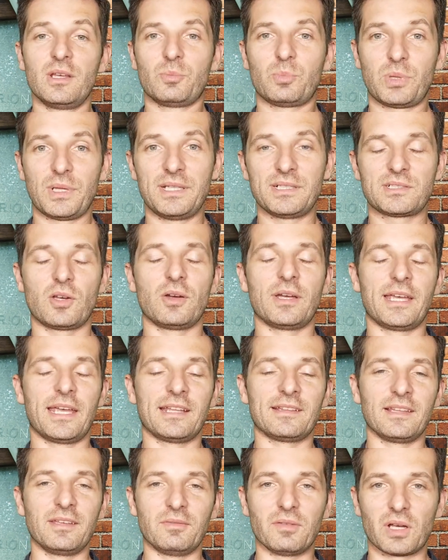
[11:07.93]
please go
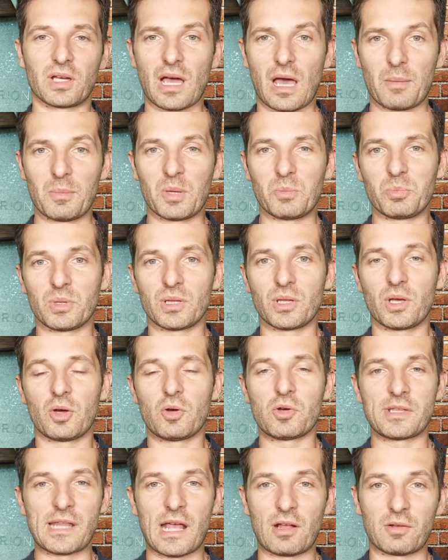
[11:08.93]
ahead, leave a comment
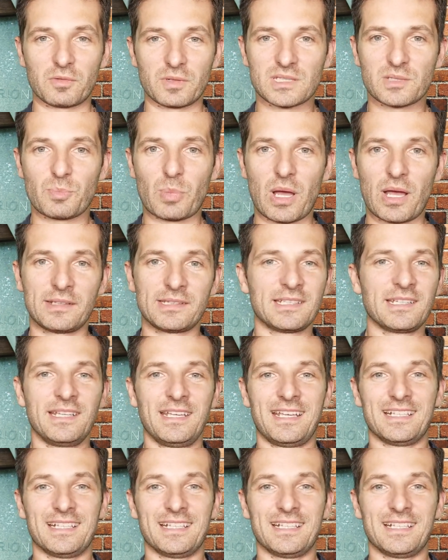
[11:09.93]
below and I'll respond.